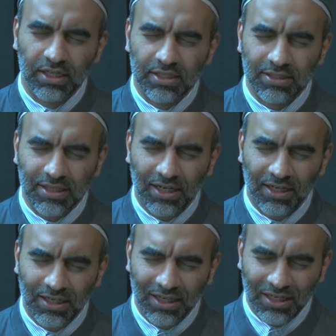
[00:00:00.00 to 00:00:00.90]

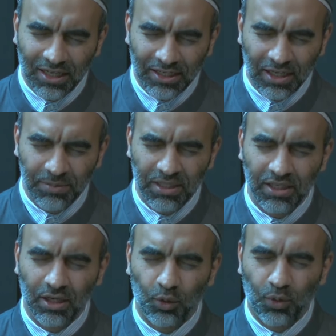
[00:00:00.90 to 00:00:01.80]
saha al
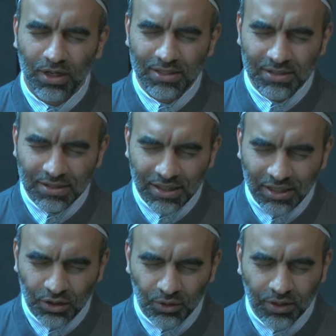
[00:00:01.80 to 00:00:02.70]
ghinabihi, one's
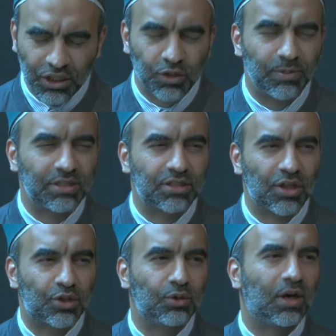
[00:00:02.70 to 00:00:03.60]
enrichment
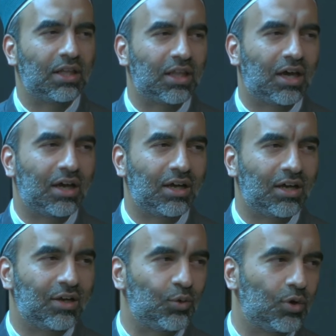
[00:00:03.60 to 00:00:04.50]
through Allah
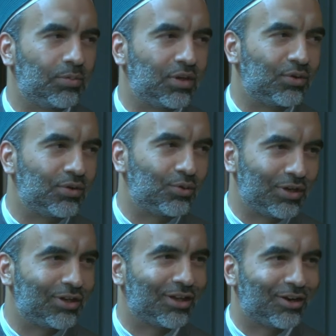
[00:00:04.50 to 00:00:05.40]
will be
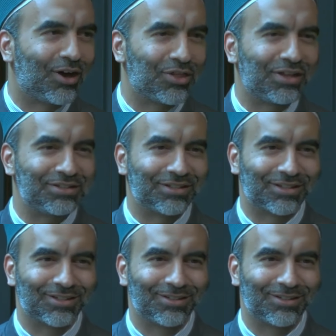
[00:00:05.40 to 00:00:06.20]
real and authentic.